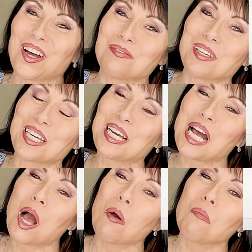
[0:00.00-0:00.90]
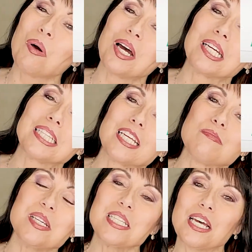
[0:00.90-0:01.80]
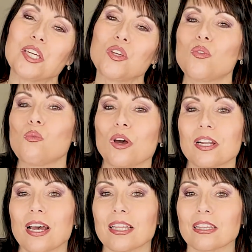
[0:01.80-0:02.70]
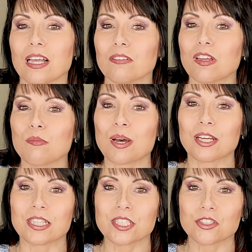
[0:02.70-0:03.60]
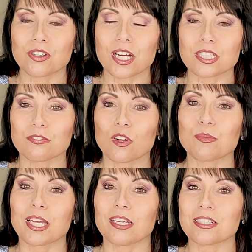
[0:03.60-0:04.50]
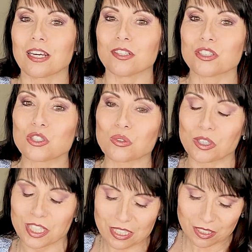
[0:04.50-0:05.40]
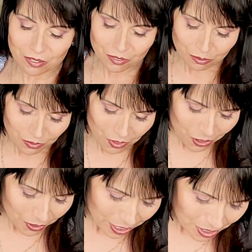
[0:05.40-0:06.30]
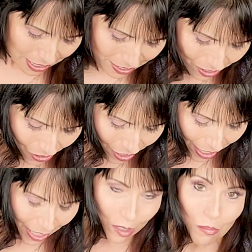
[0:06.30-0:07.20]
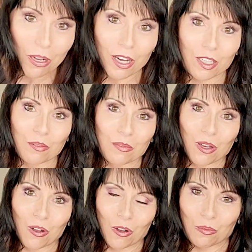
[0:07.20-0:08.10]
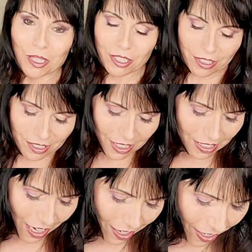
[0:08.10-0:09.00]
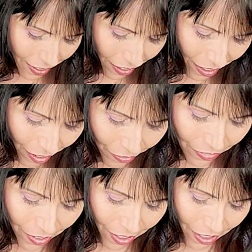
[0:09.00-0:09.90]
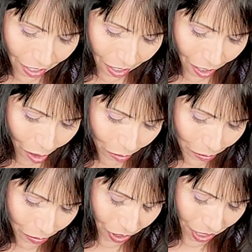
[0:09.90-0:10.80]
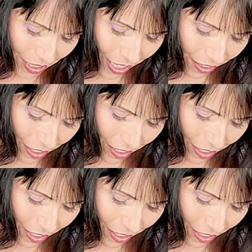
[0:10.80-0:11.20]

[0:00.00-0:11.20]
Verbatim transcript: on me. But let me tell you what I love about this dress from And Other Stories. Okay, so let's start at the bottom. Oh my goodness, I love, um, I